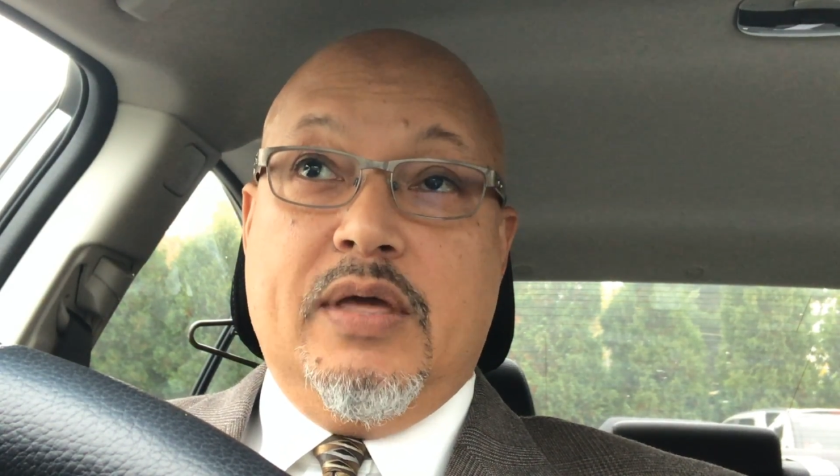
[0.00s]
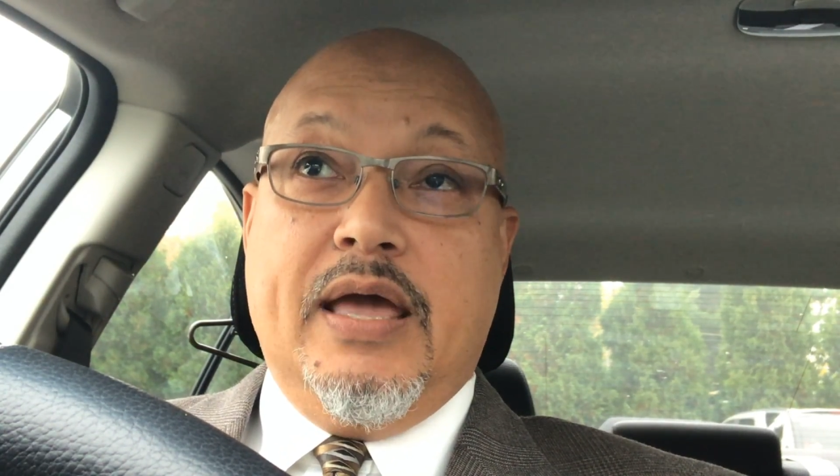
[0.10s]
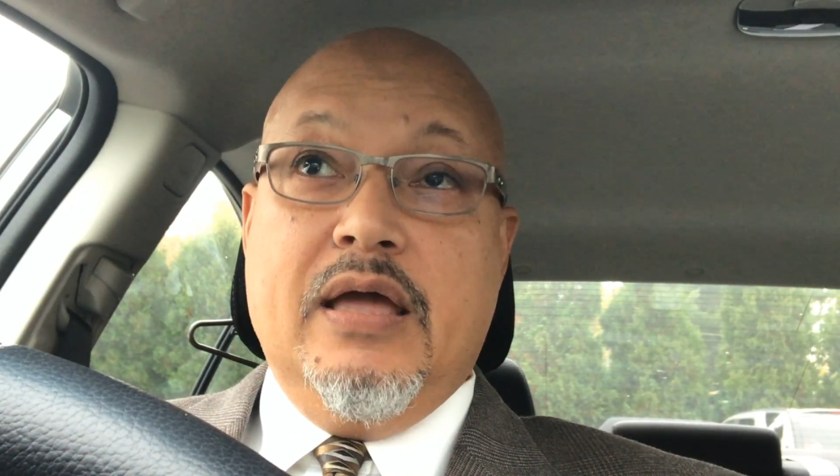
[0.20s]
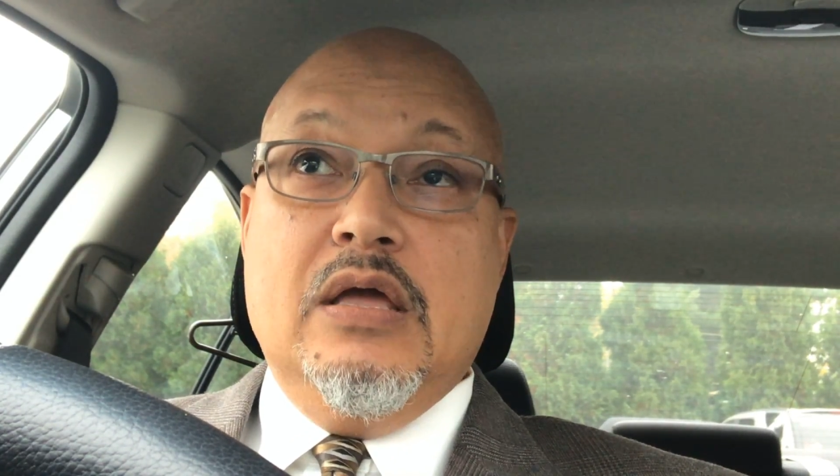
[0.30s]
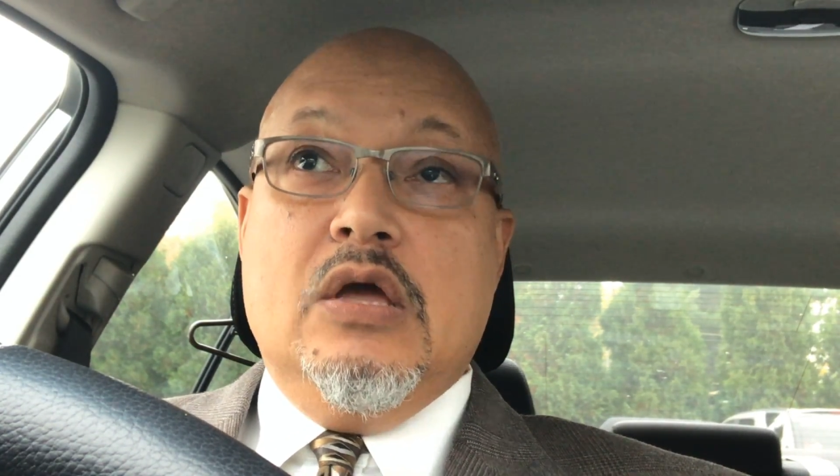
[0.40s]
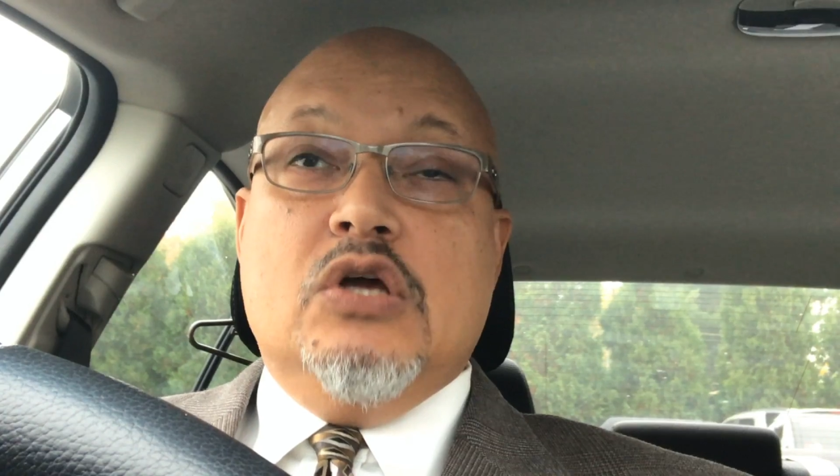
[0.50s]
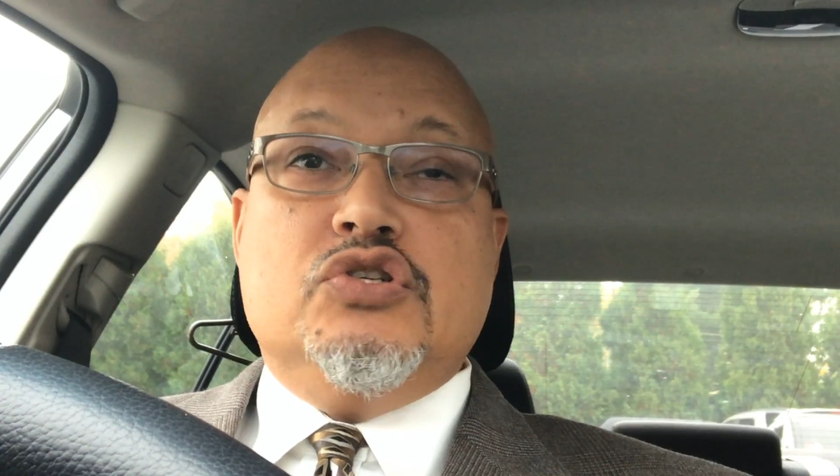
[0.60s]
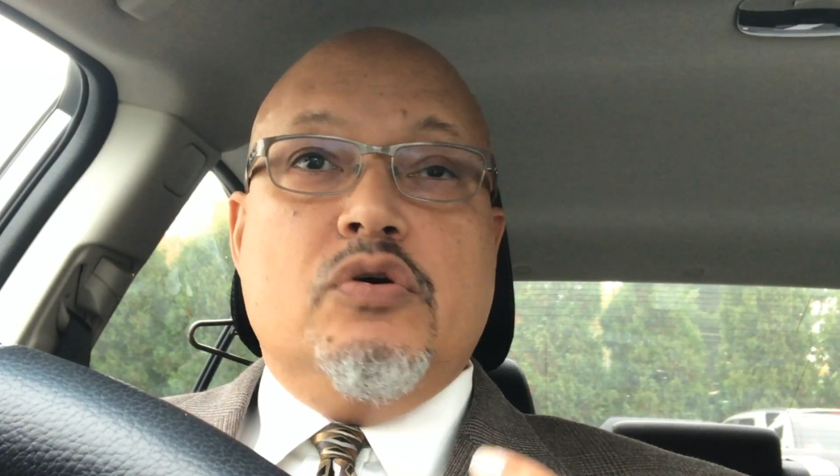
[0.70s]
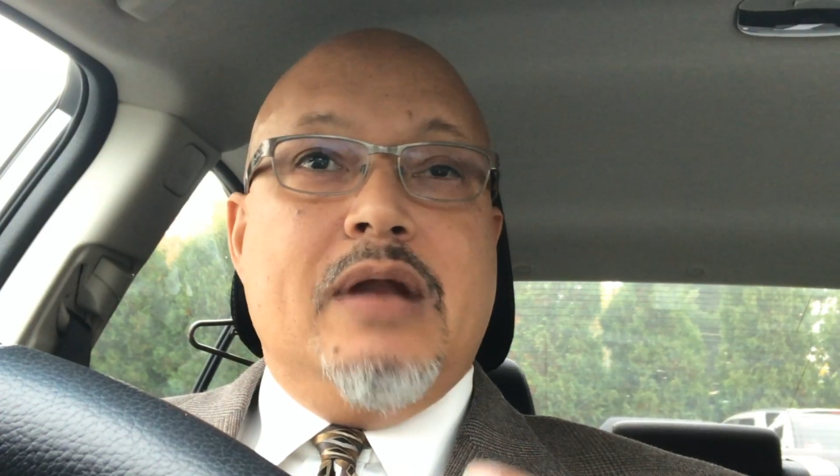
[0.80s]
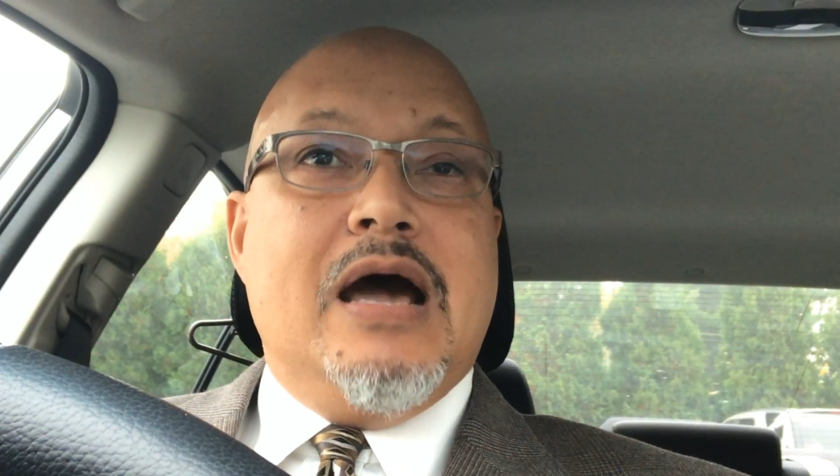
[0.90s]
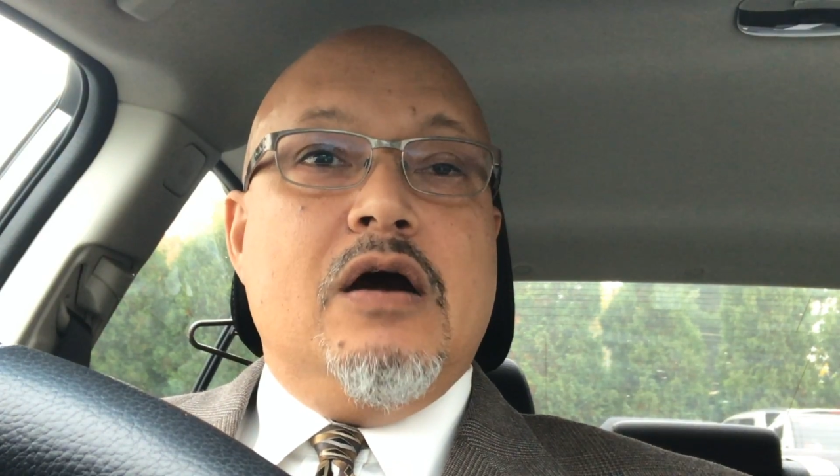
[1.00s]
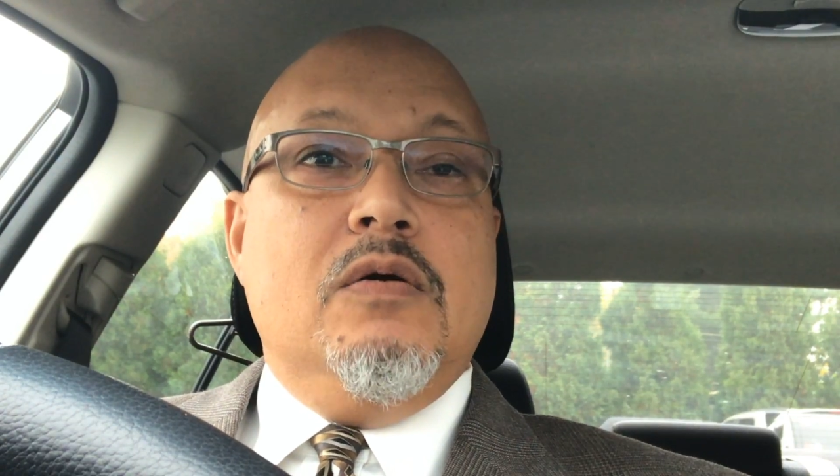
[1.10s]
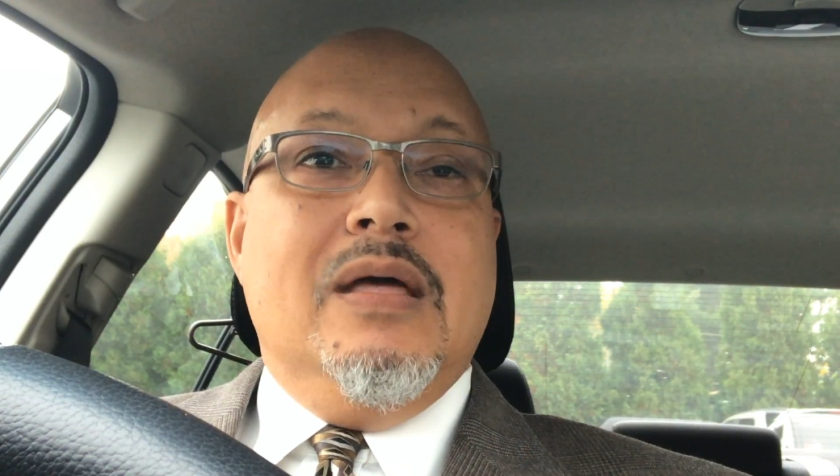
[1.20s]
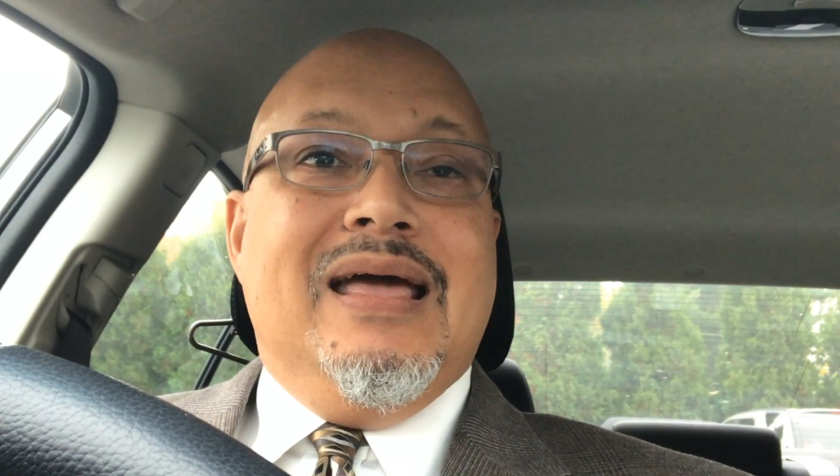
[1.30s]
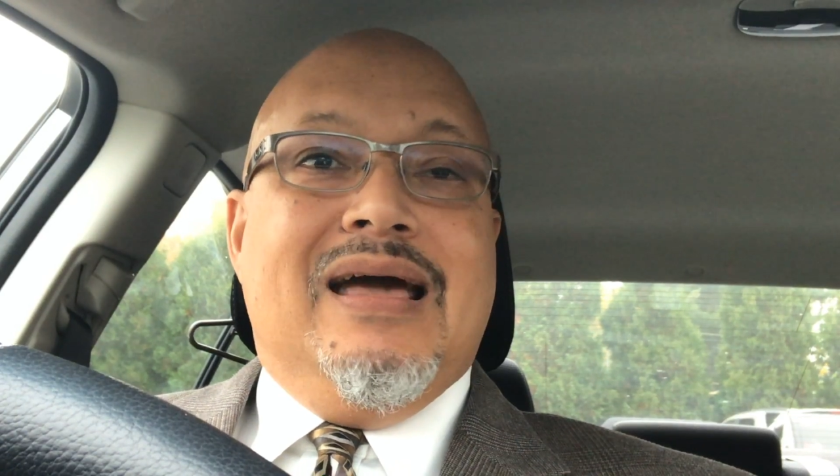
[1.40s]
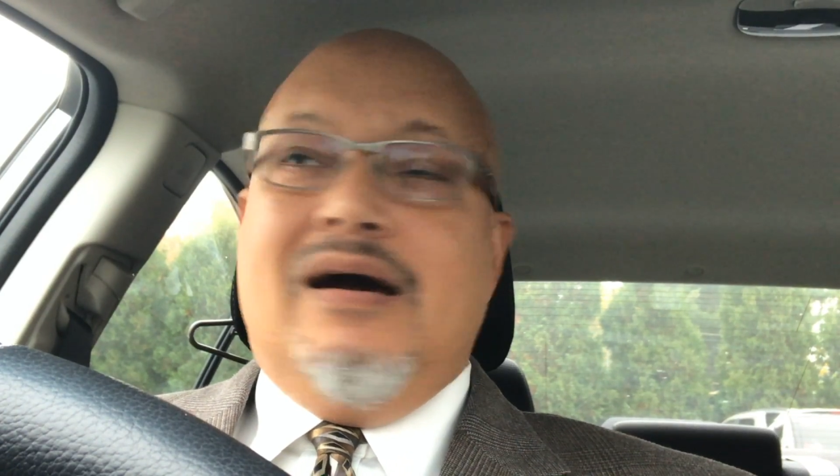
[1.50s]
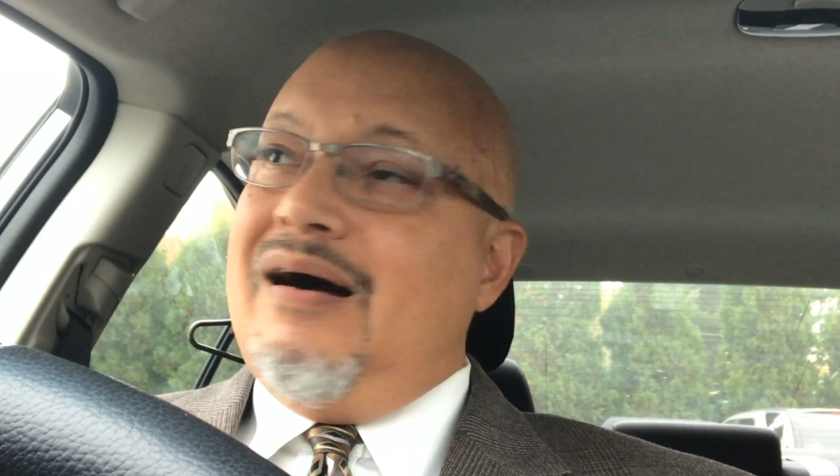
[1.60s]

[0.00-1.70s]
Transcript: Okay, so now